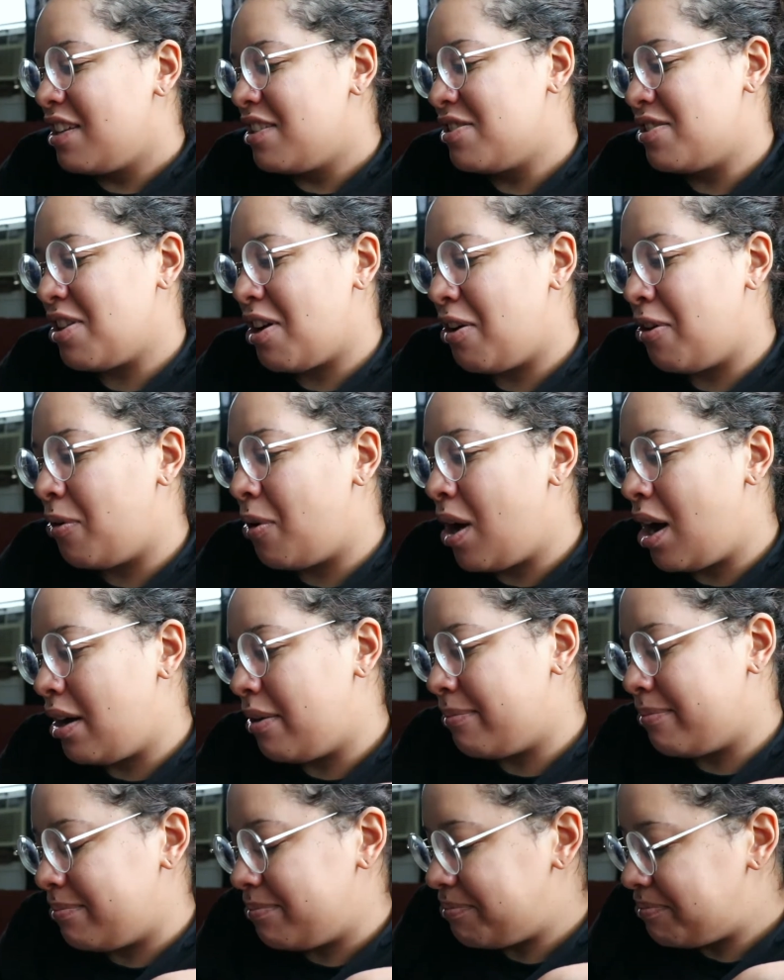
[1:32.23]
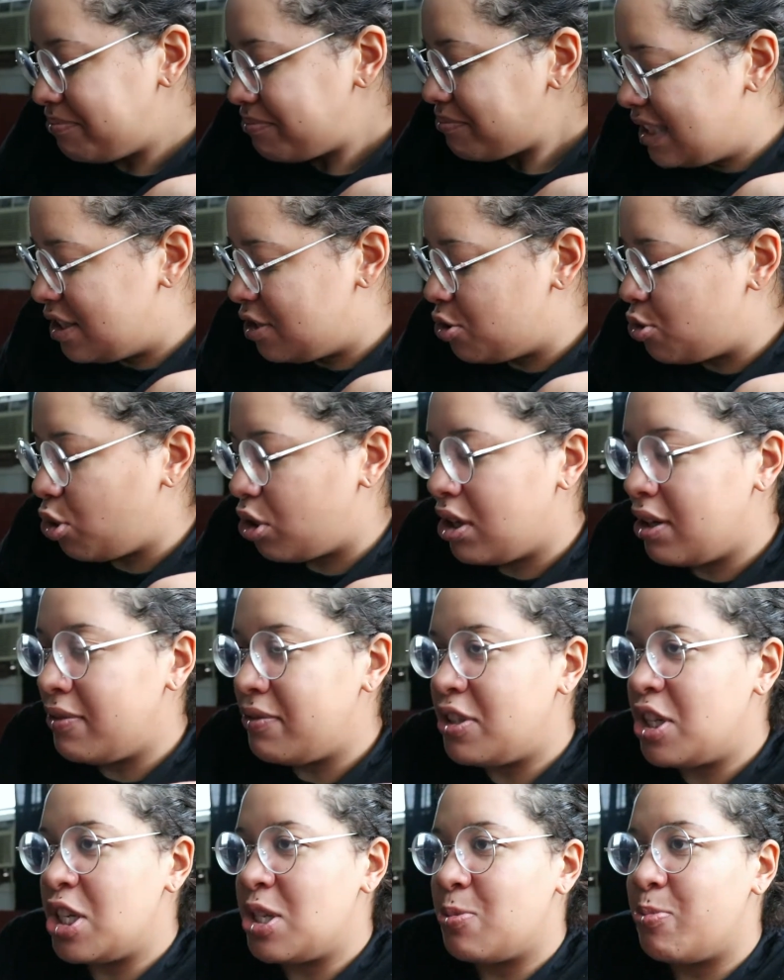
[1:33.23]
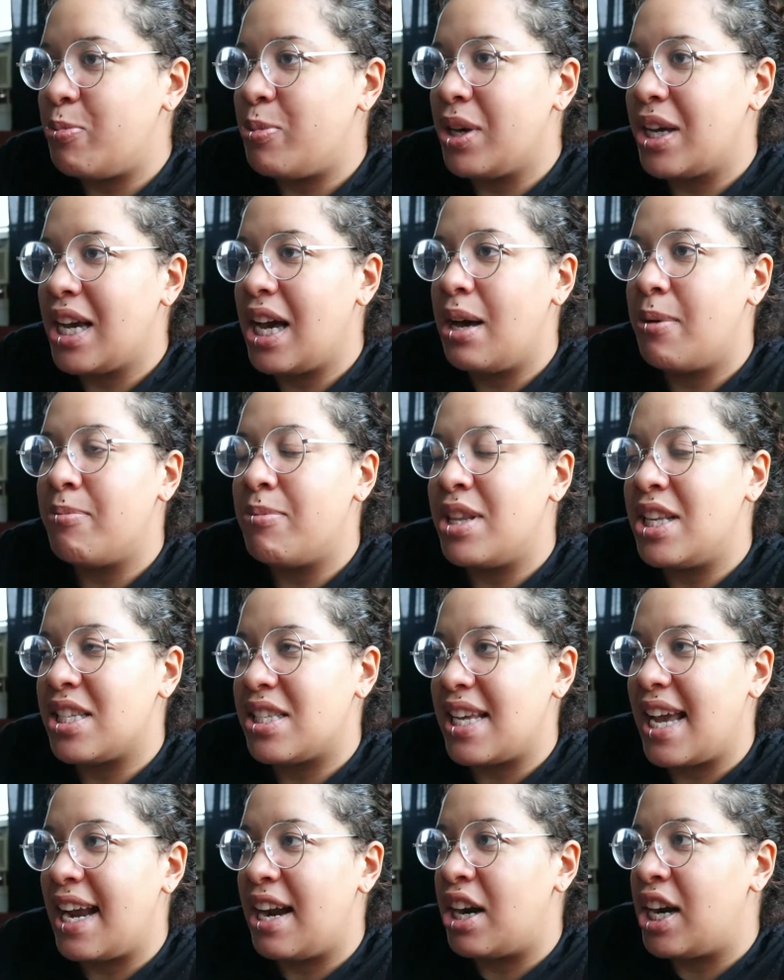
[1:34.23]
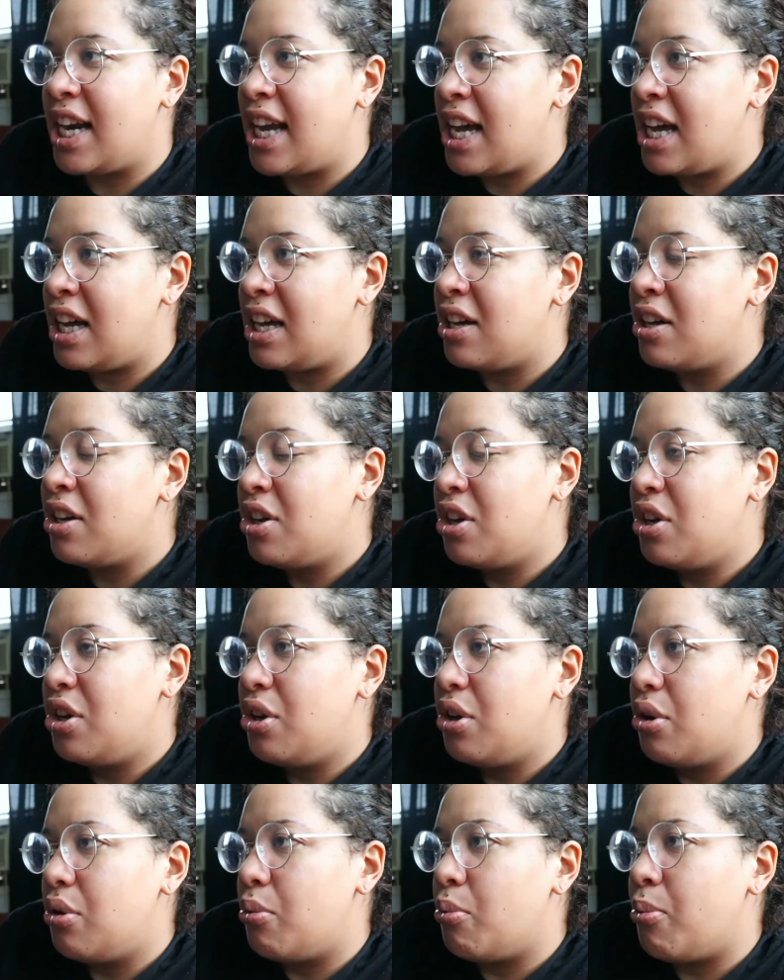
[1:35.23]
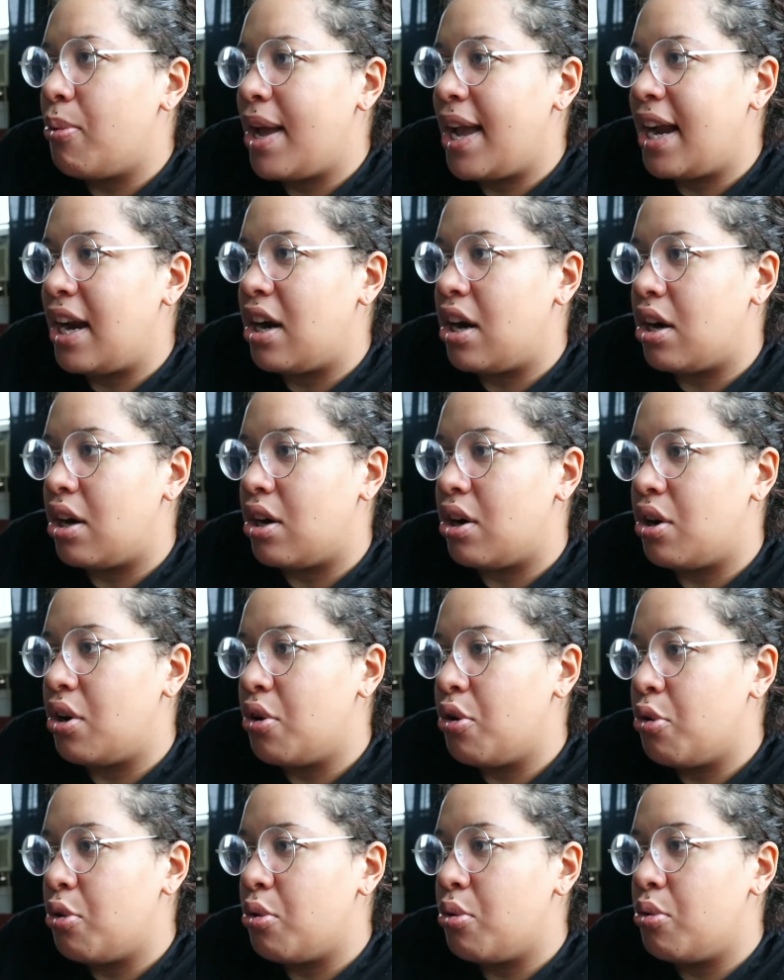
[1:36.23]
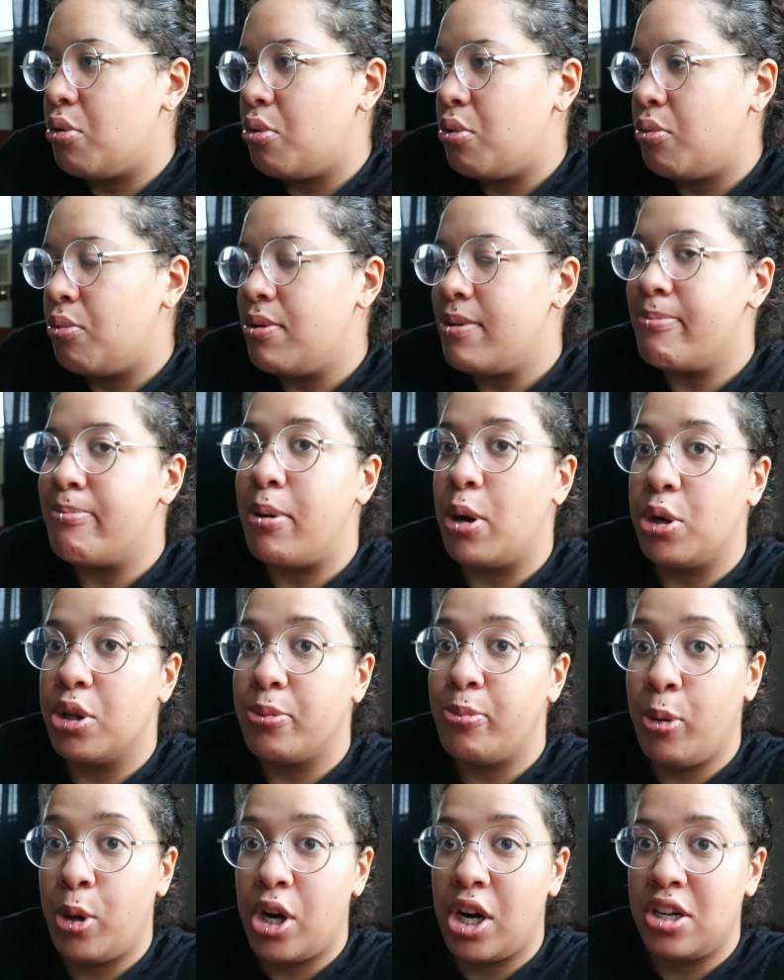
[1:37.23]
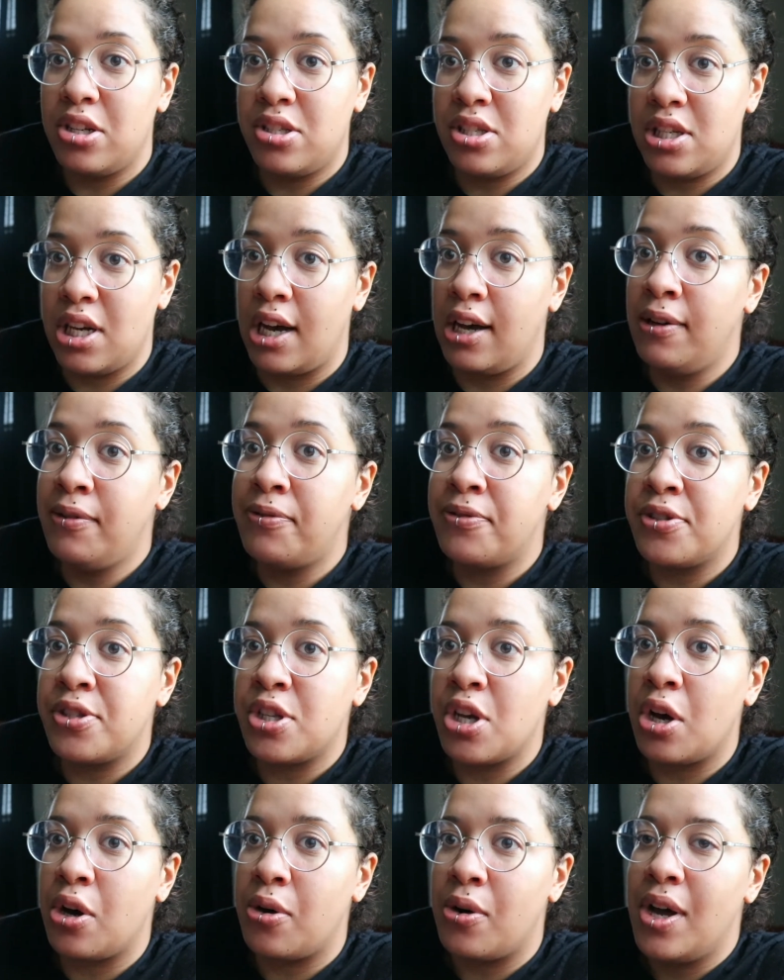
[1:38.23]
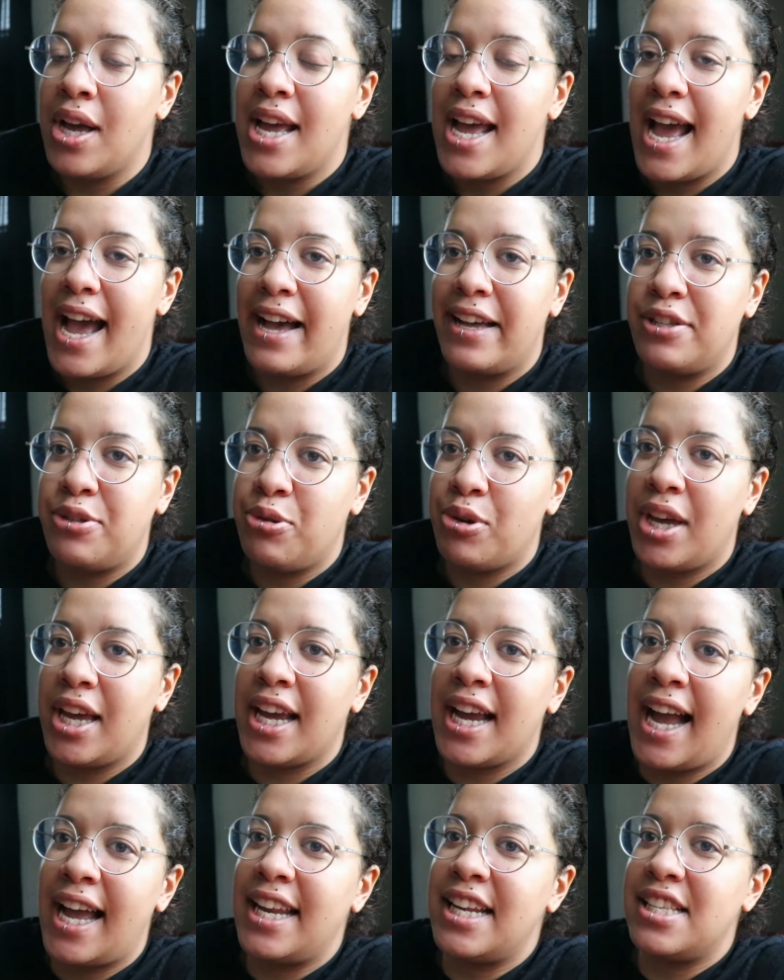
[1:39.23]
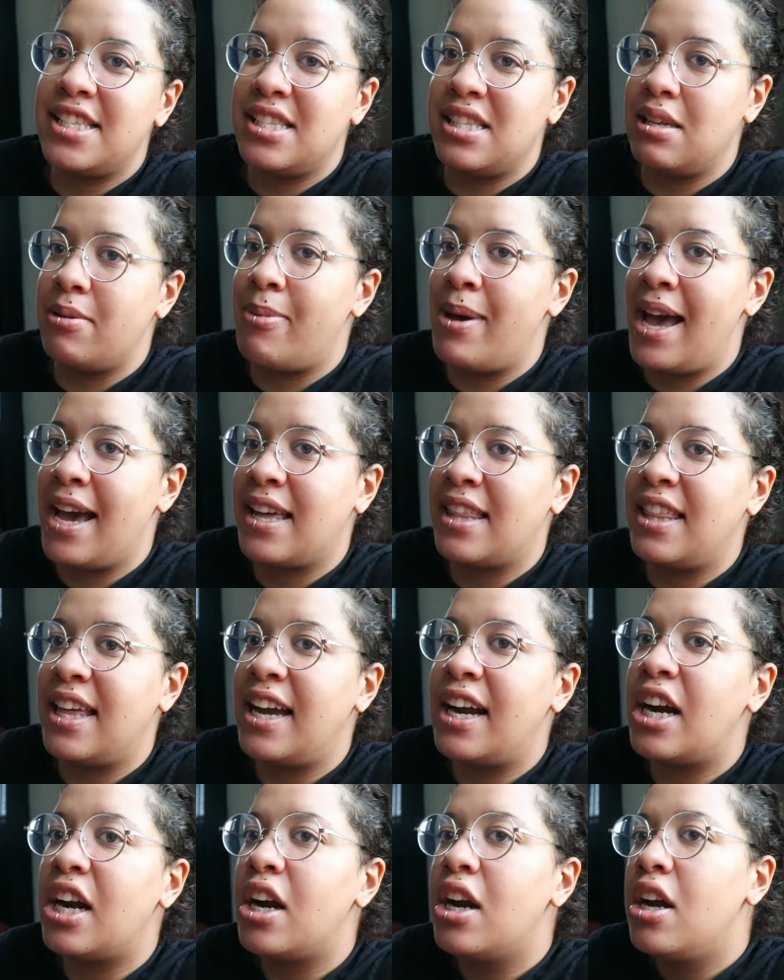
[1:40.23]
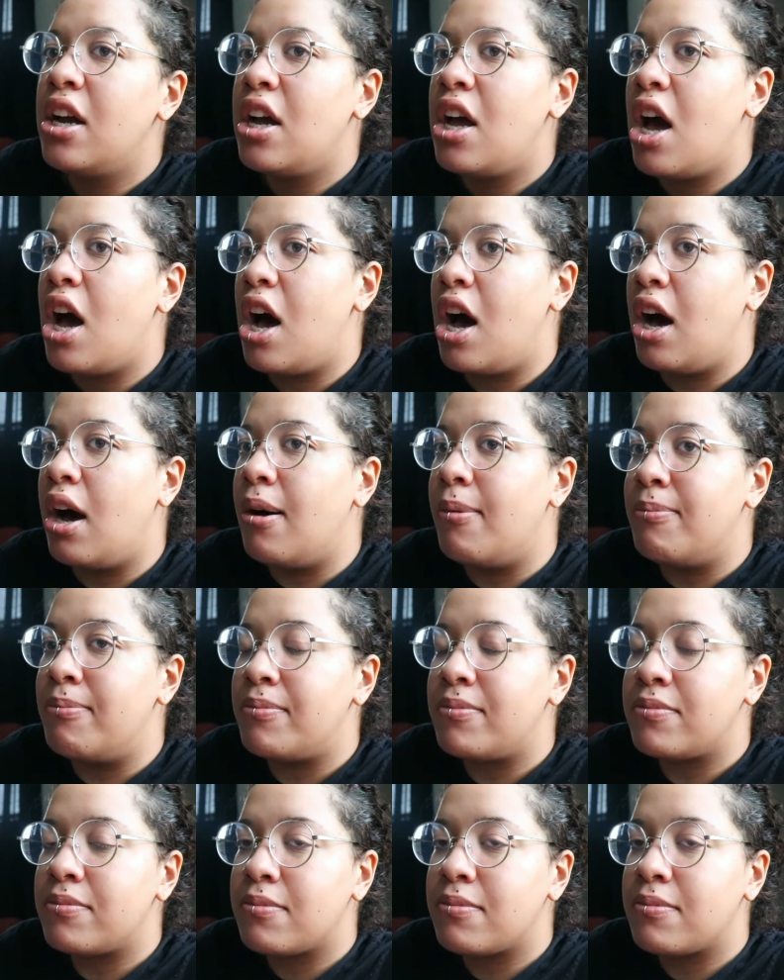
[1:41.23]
So it's sort of just become this area where we both put our stuff. So as you can kind of see back there, my